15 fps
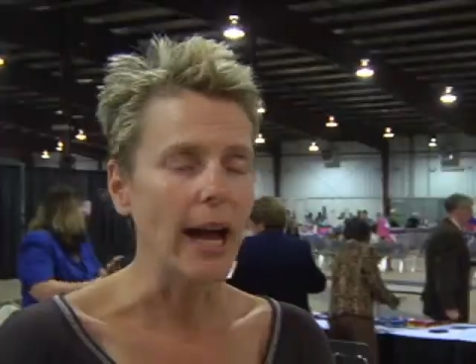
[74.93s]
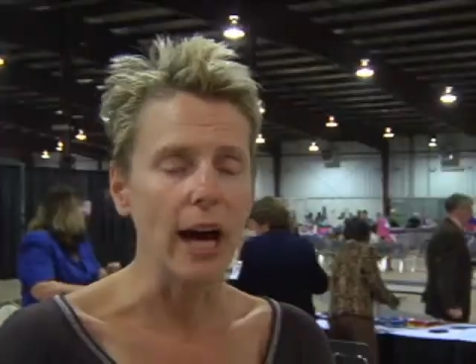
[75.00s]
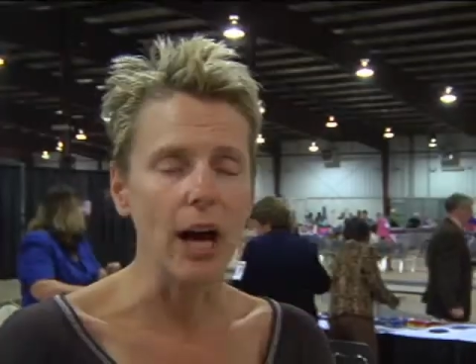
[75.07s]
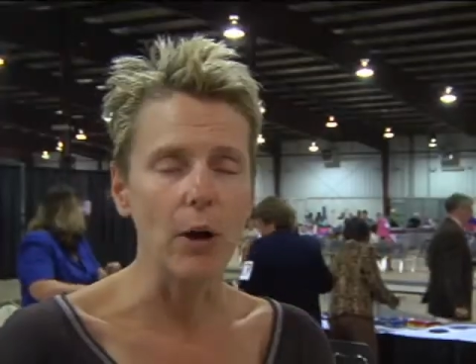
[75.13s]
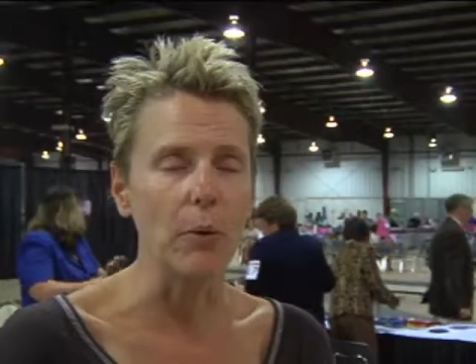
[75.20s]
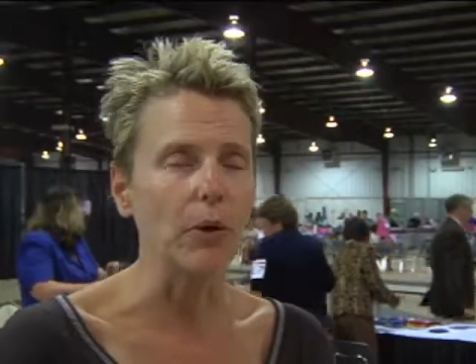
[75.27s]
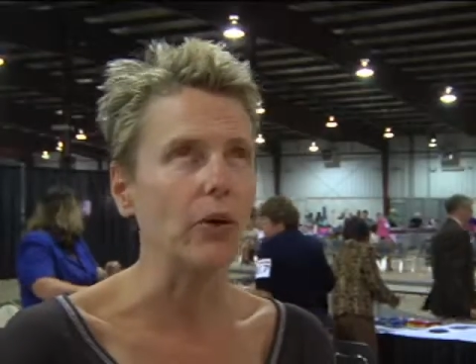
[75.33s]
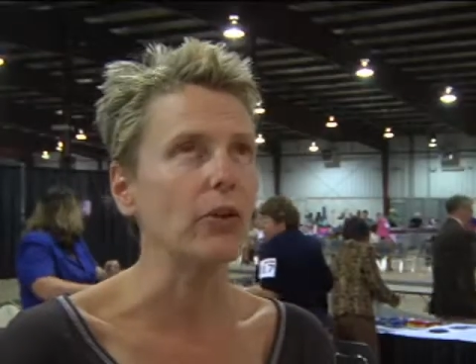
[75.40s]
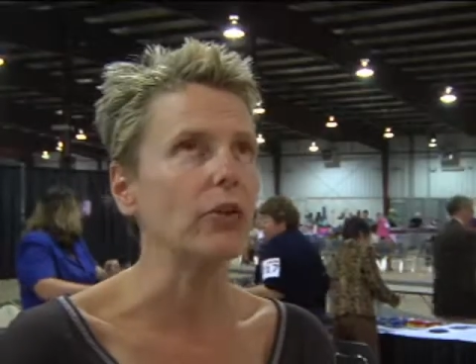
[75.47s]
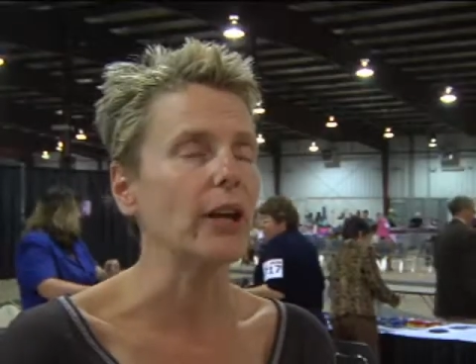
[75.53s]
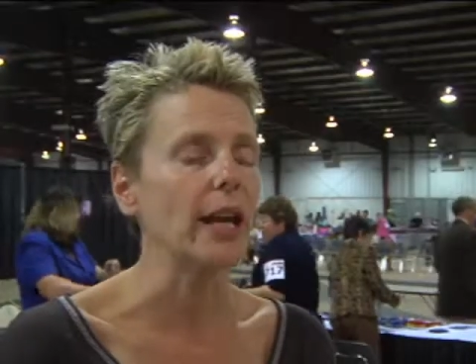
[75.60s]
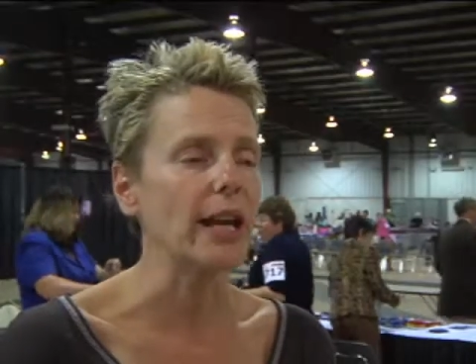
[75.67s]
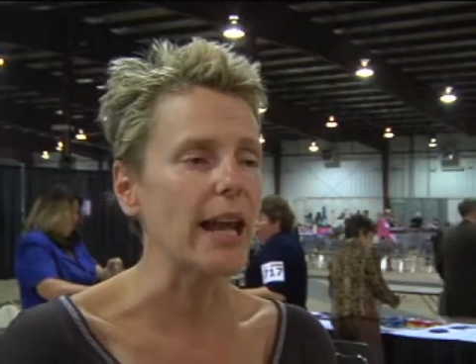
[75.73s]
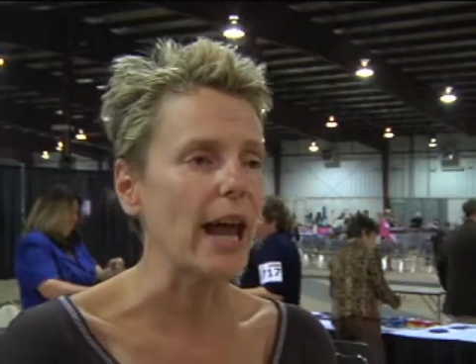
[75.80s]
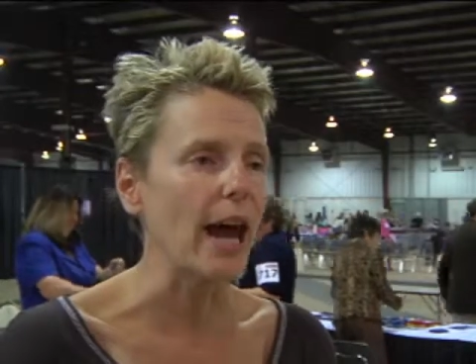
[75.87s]
Hours
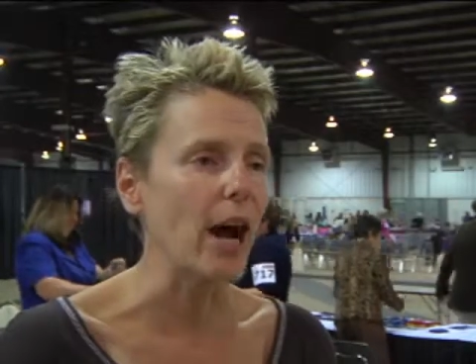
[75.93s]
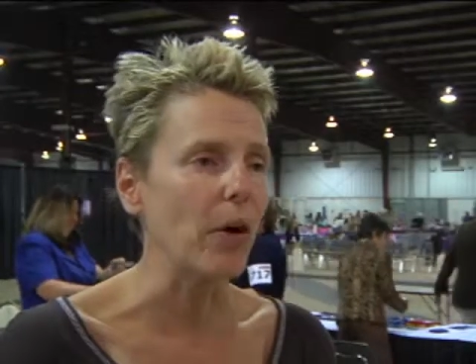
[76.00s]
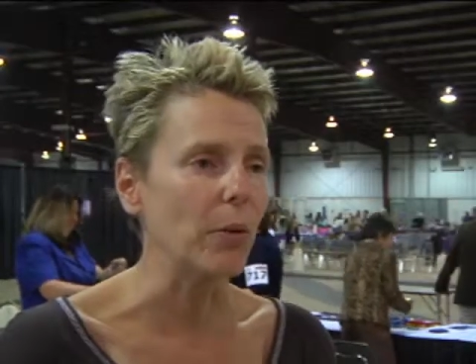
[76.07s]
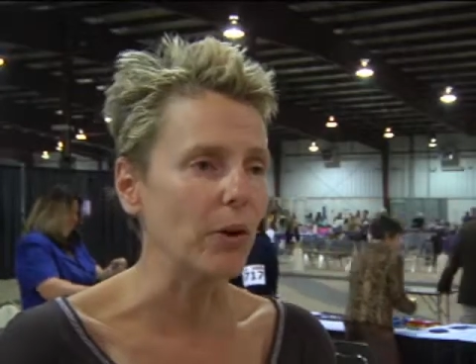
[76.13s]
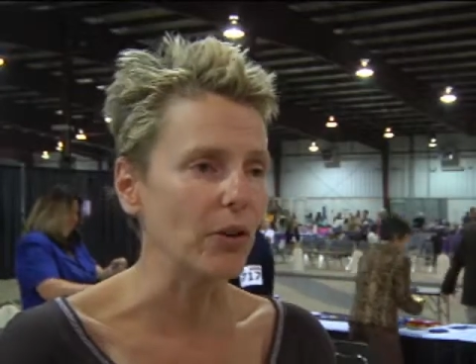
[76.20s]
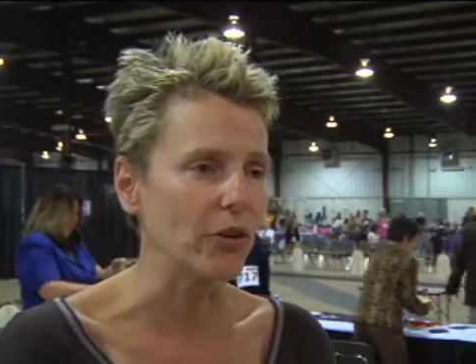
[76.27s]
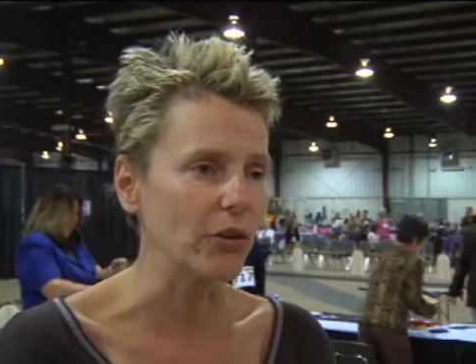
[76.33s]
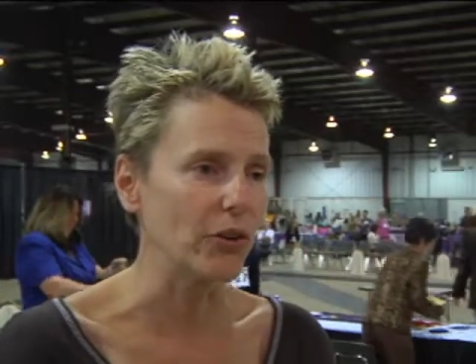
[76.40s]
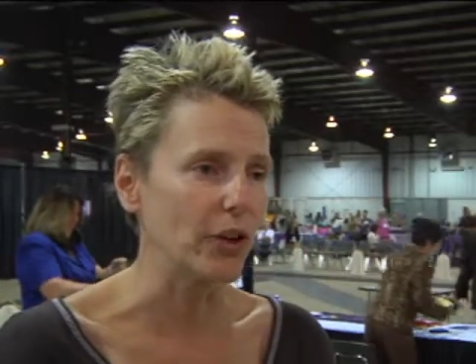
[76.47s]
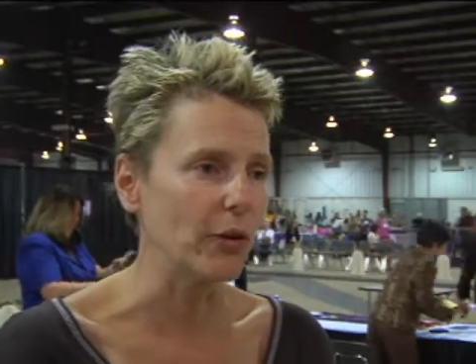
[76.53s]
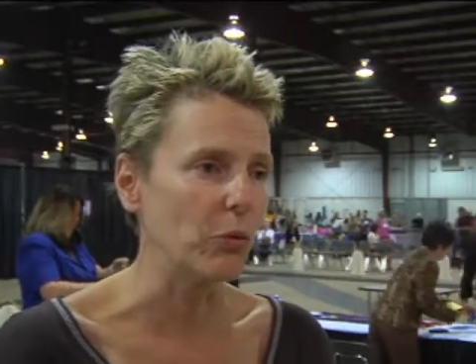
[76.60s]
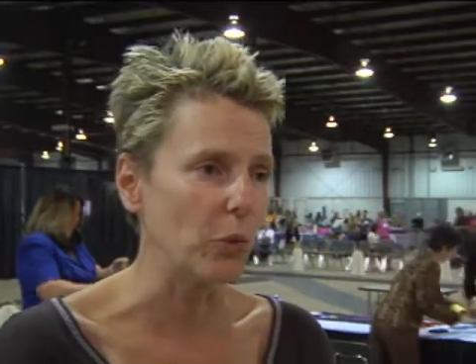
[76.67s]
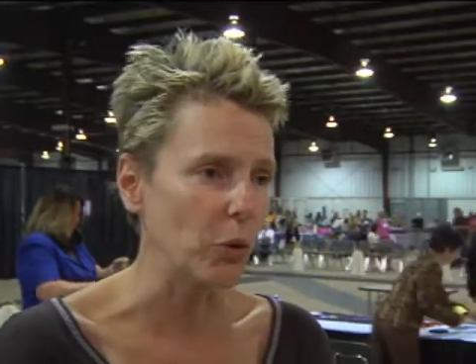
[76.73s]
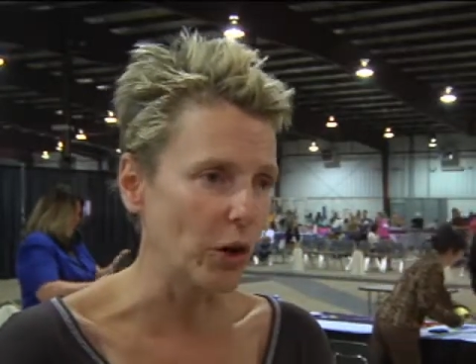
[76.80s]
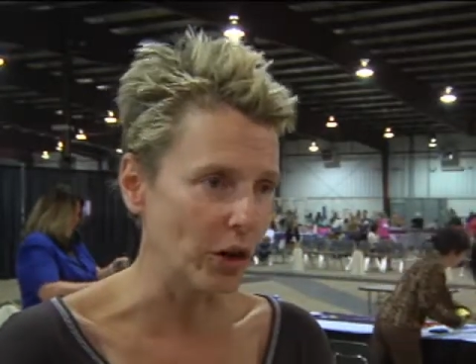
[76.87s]
and hours
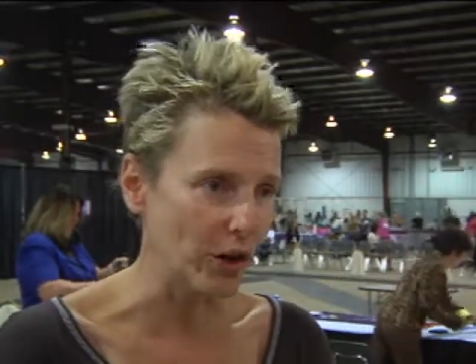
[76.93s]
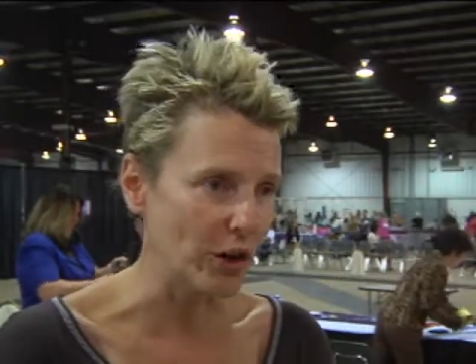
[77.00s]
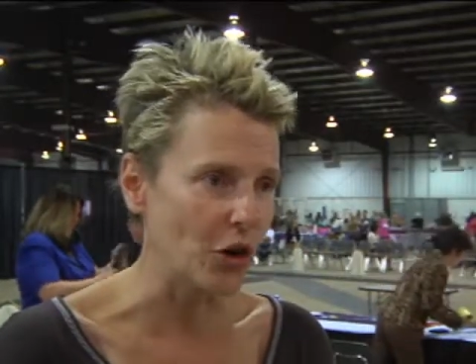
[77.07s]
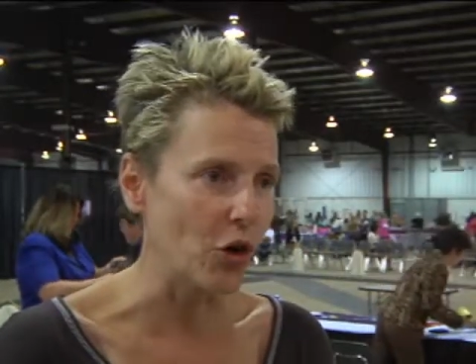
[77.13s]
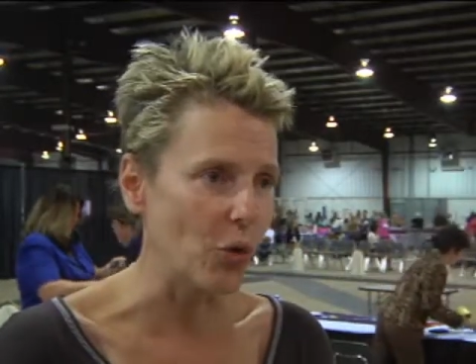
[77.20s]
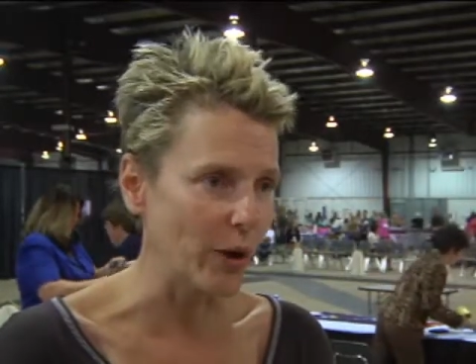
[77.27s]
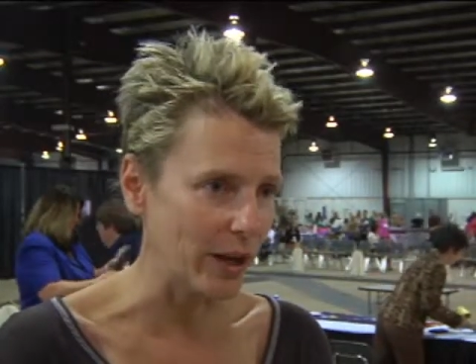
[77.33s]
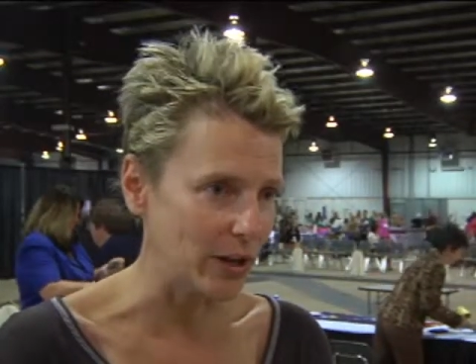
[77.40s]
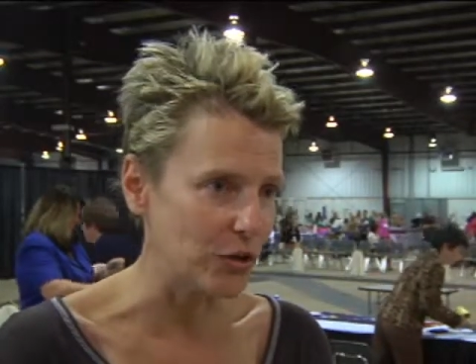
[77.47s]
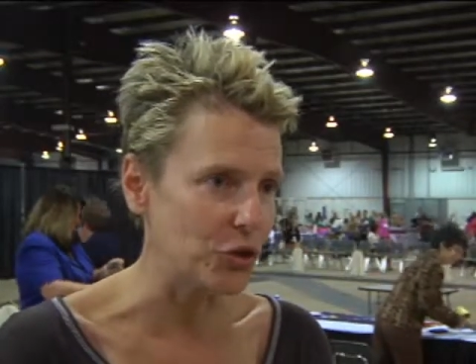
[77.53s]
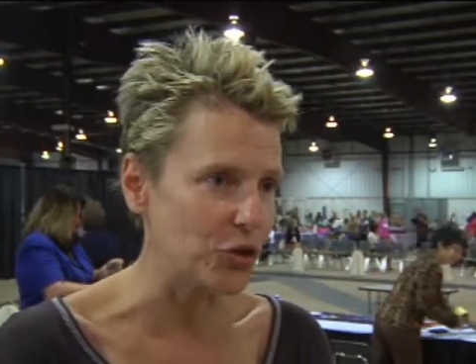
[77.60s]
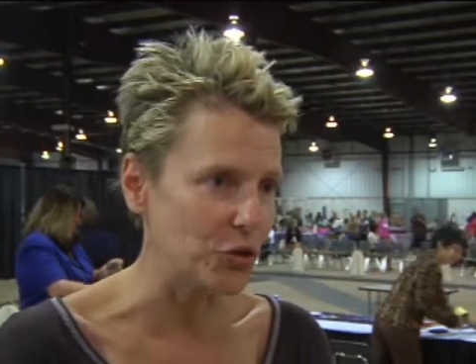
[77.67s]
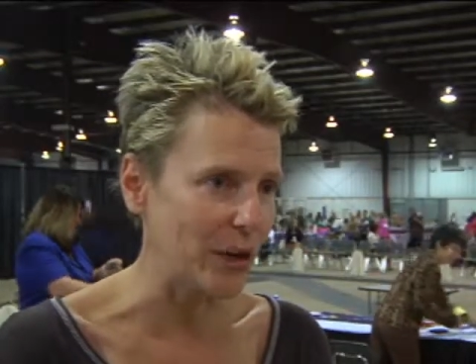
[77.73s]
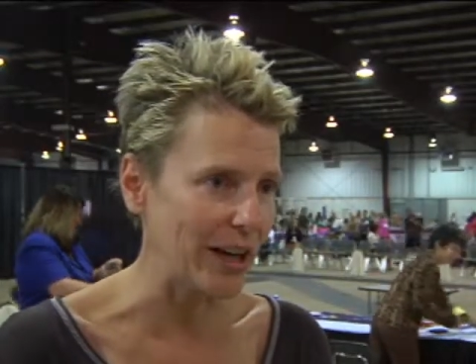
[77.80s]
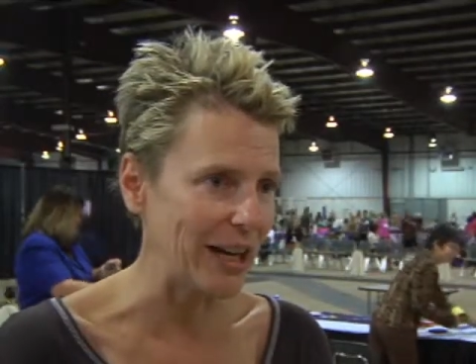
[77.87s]
of work go
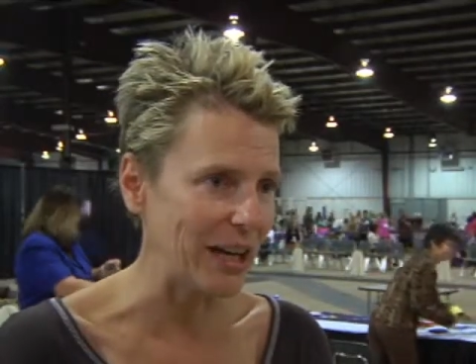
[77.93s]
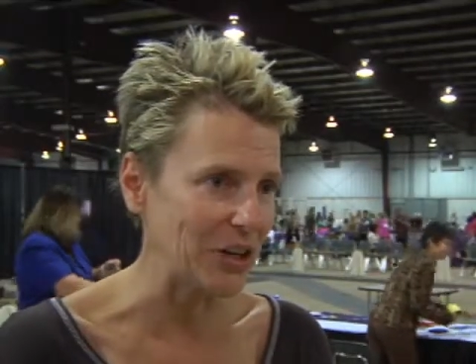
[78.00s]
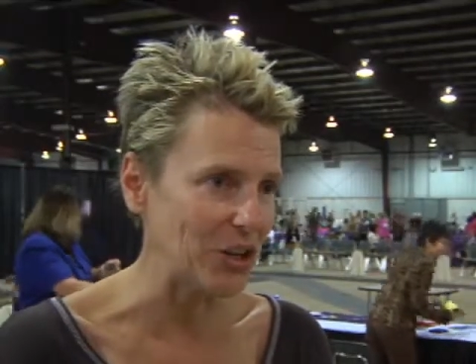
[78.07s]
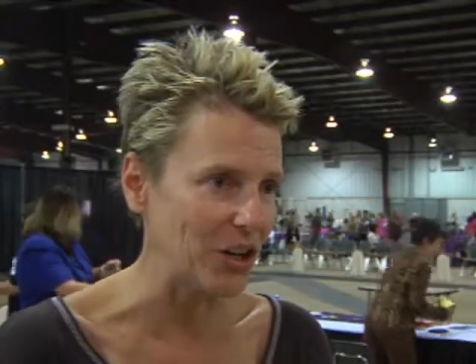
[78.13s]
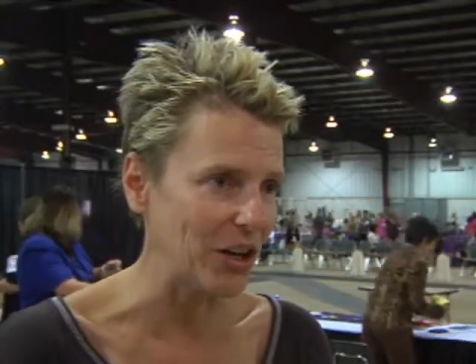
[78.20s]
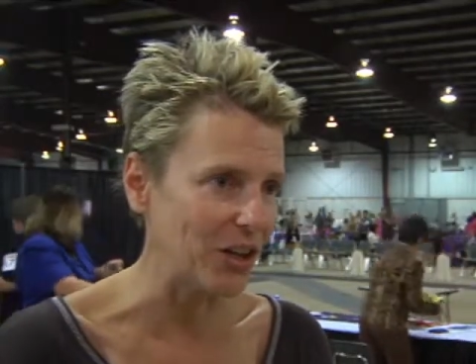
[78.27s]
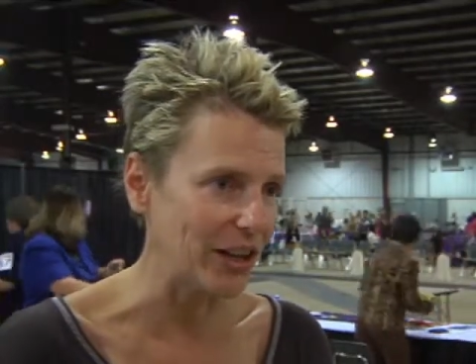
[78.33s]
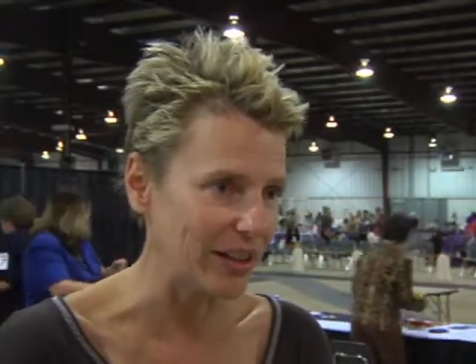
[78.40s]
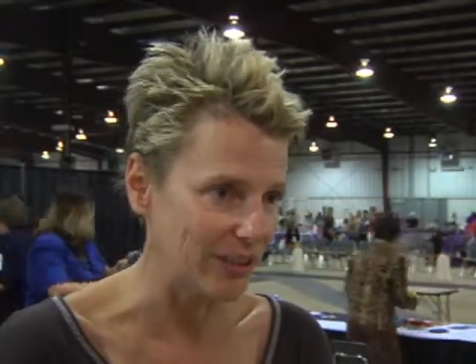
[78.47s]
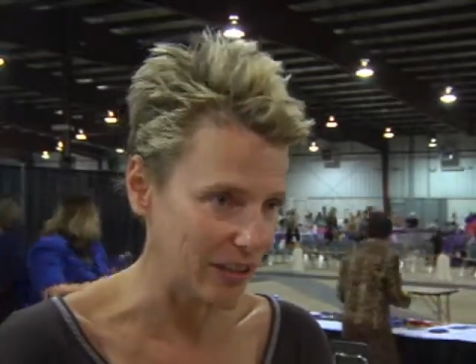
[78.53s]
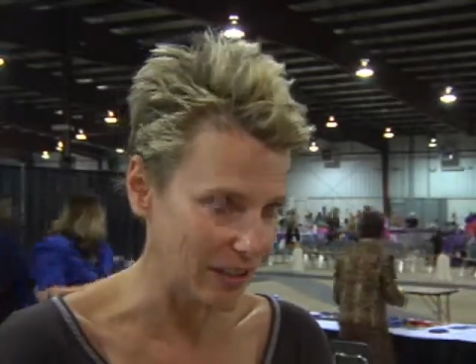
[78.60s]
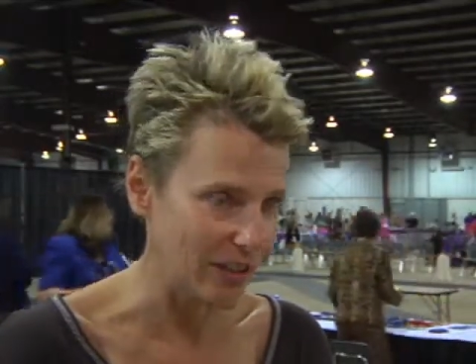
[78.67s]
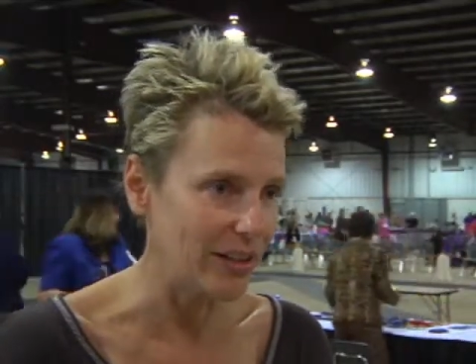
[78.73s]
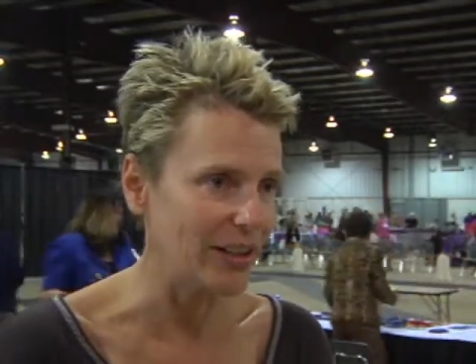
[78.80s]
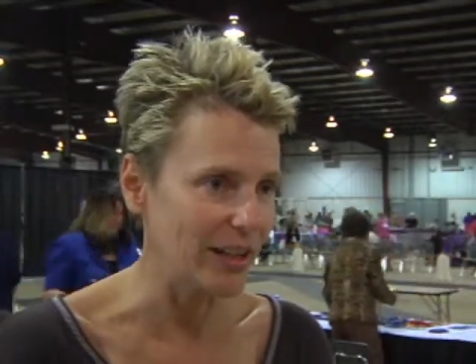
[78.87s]
into training dogs